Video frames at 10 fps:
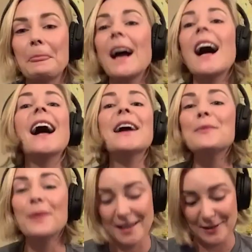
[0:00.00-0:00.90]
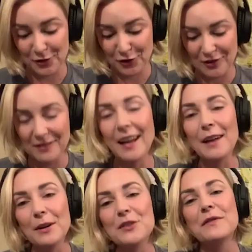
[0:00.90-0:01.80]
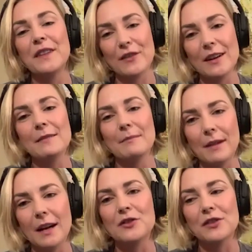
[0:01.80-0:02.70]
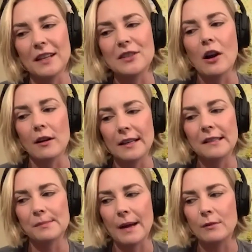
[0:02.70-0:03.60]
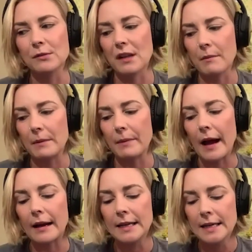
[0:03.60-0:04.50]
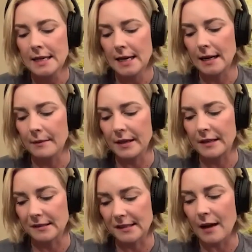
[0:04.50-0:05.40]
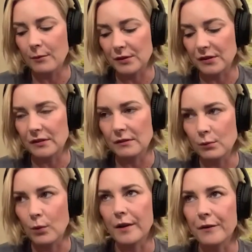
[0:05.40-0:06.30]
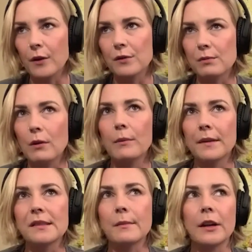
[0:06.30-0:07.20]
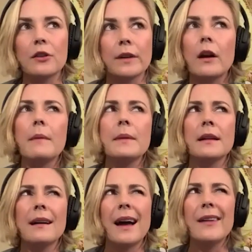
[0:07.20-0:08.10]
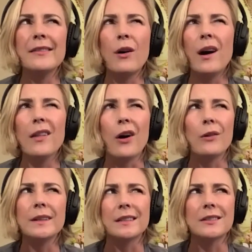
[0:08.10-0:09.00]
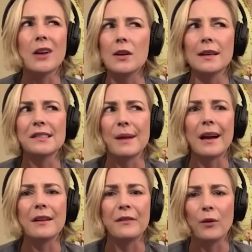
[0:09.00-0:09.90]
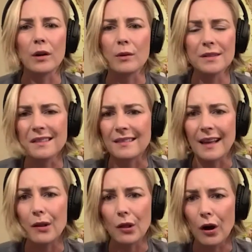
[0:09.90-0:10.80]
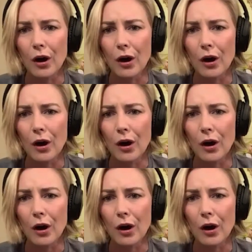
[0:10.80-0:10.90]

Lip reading: I wish very much that Talking Smack was coming back. Because that was one of those moments in my career. I mean, I don't even know how long we did Talking Smack for. It wasn't that long.